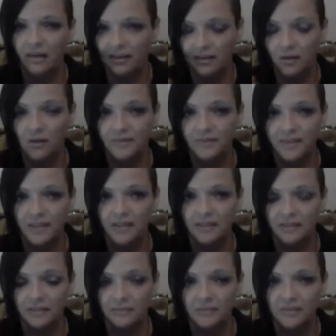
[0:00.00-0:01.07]
at all
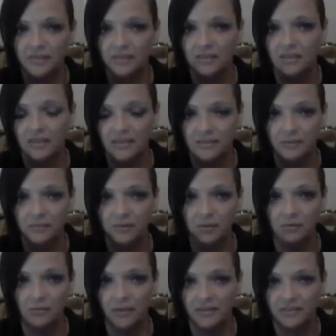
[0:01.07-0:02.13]
times is if
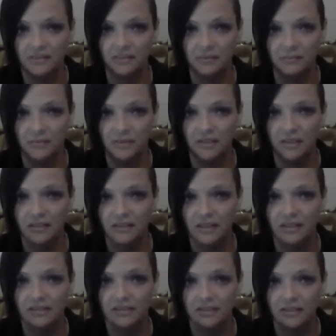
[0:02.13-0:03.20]
you're a Muslim. And
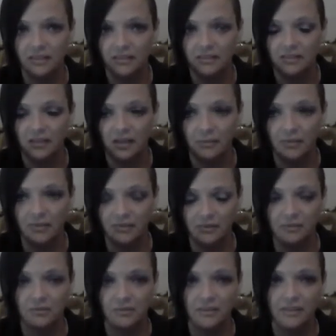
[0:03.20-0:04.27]
that's, I mean,
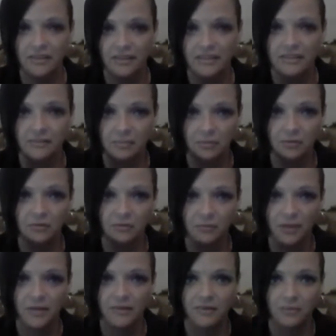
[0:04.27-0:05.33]
literally, it's
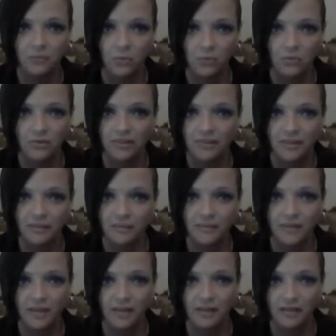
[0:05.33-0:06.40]
approved by the warden and
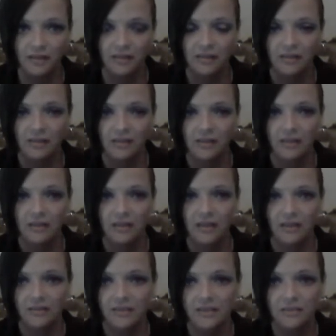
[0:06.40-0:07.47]
everything.
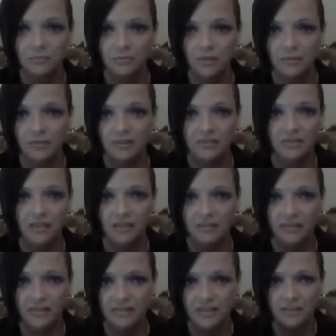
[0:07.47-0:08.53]
And these women,
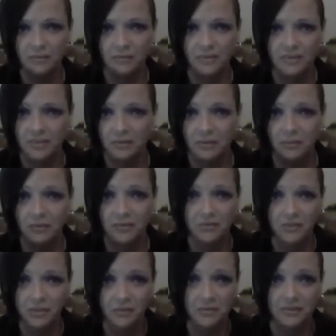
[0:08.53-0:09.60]
these other ones don't
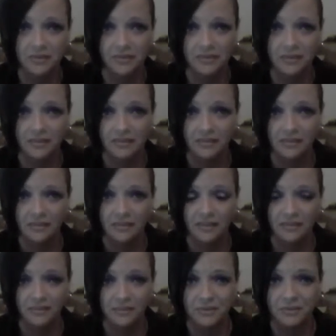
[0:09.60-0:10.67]
even use it.
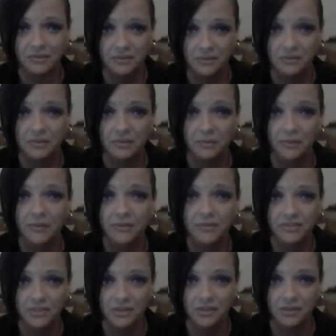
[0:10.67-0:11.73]
And there's, you're
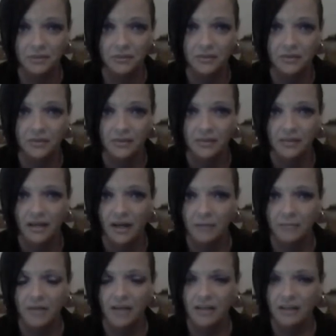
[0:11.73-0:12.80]
supposed to.
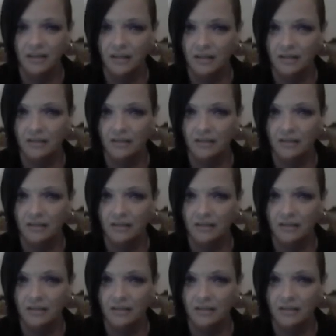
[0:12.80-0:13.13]
I'm not,